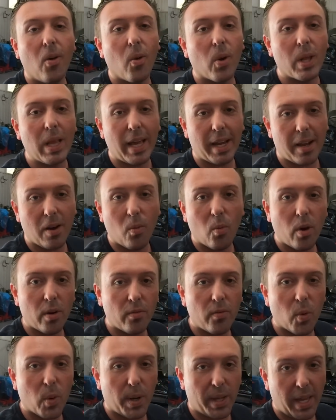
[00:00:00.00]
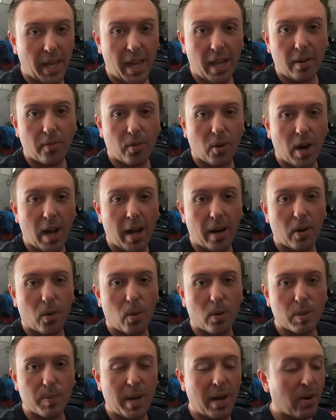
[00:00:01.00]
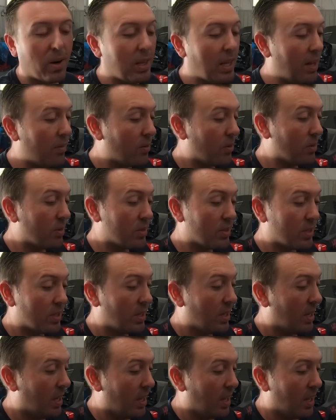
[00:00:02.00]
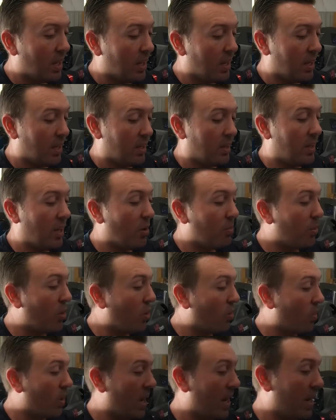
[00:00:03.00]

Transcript: or like a 148 for higher horsepower levels. They'll bolt